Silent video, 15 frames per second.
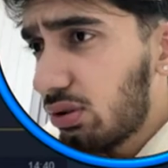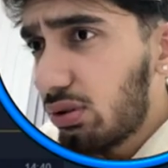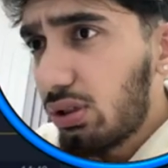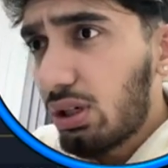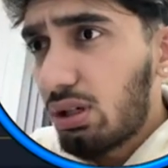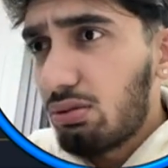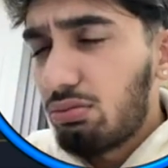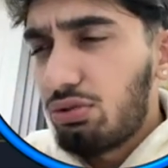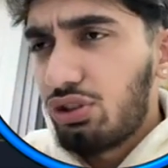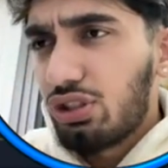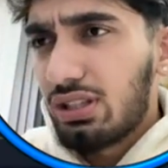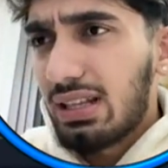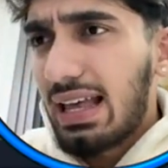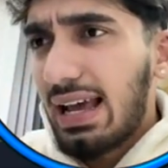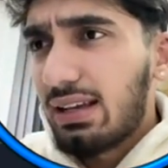Yeah, we
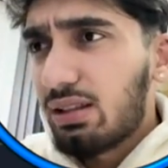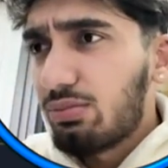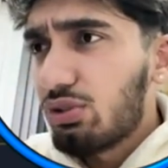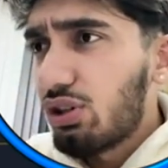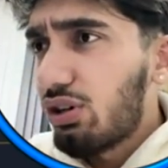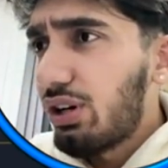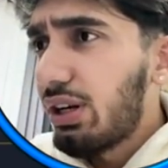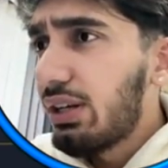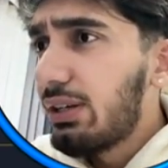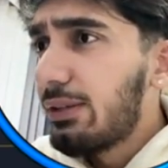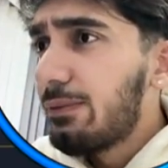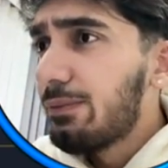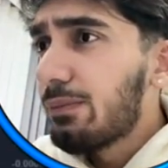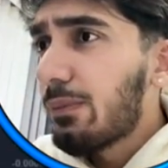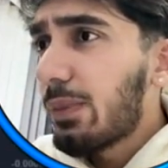just lagged. I'm sorry.
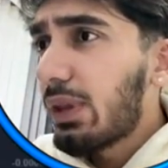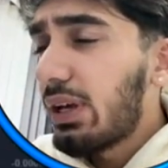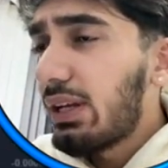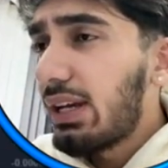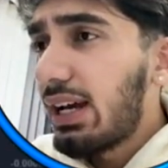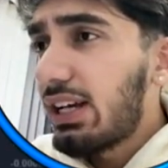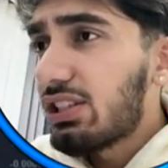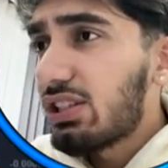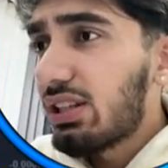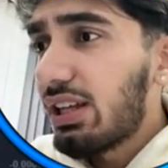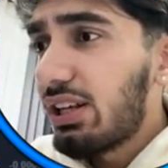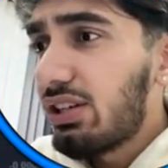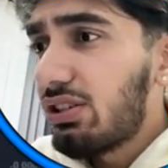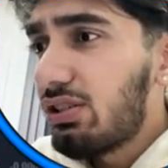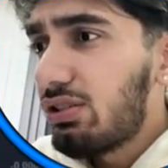The
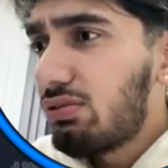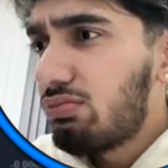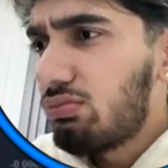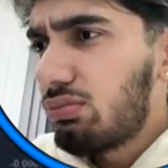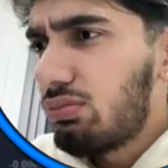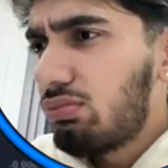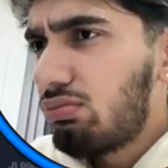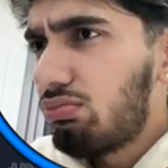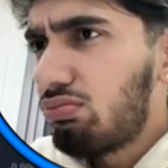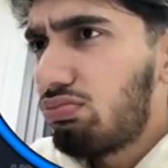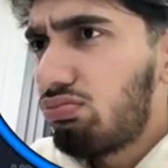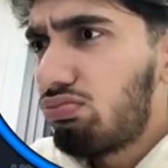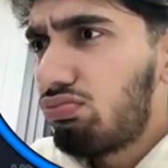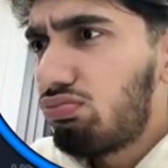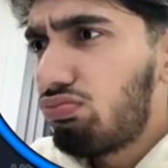oscillator.
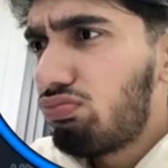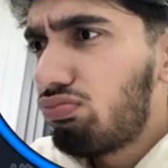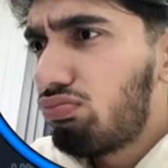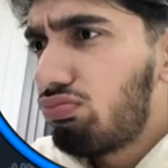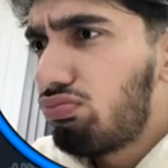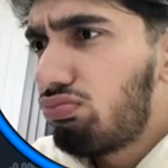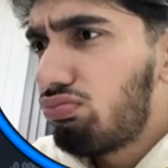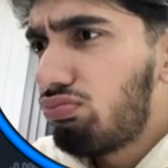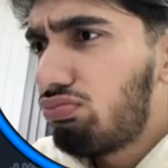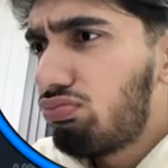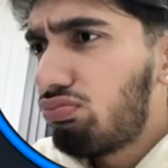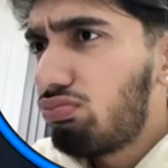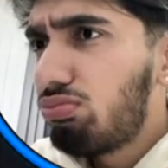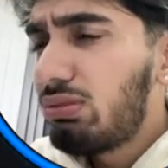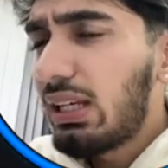
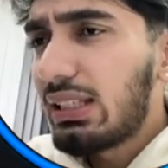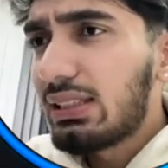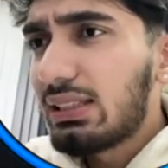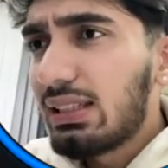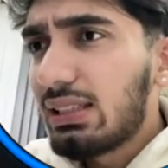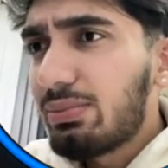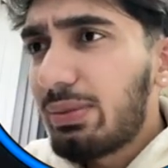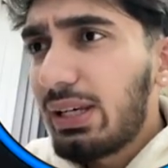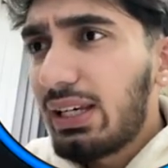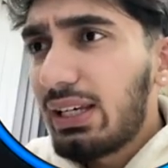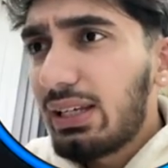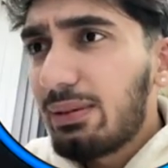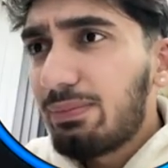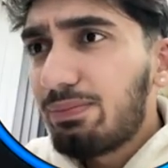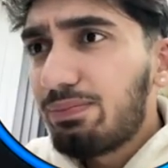Yes, let's make
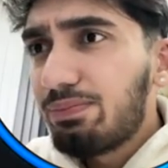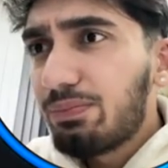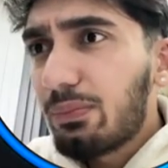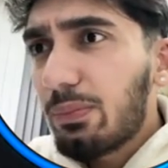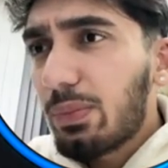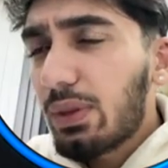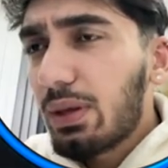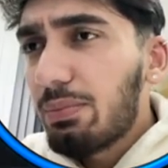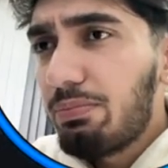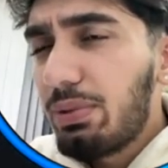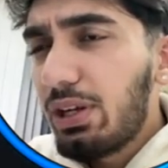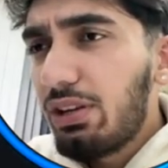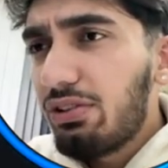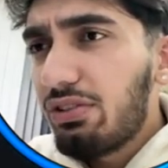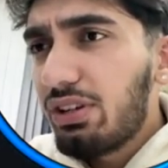it
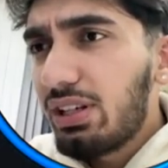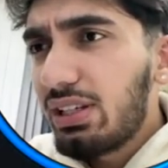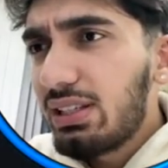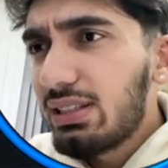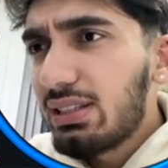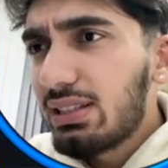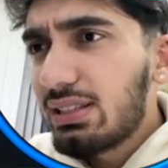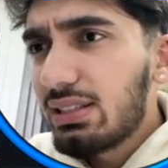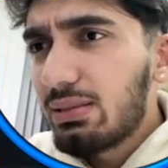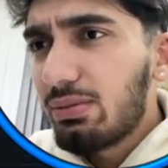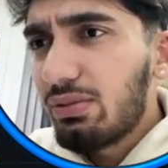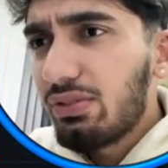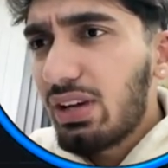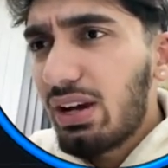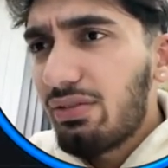periods.
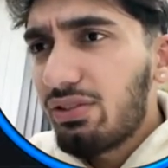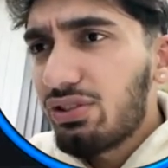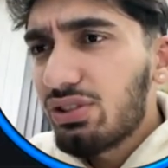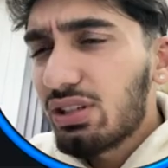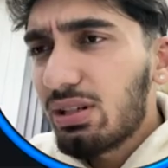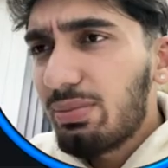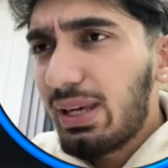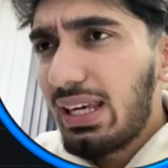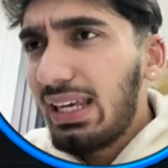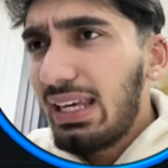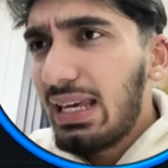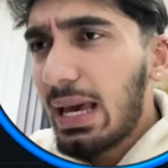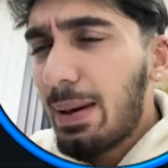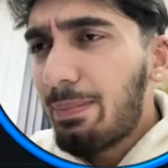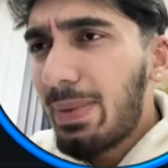Moving average is gonna be
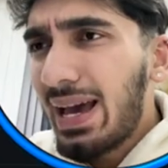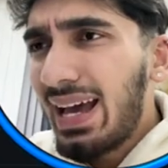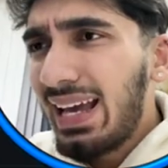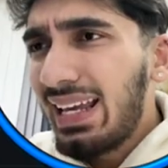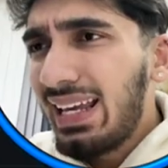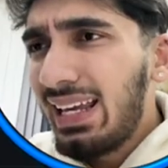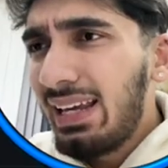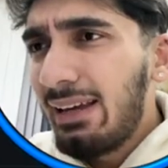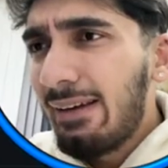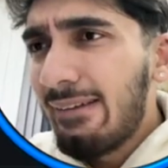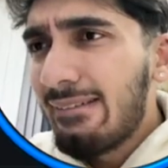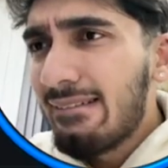EMA.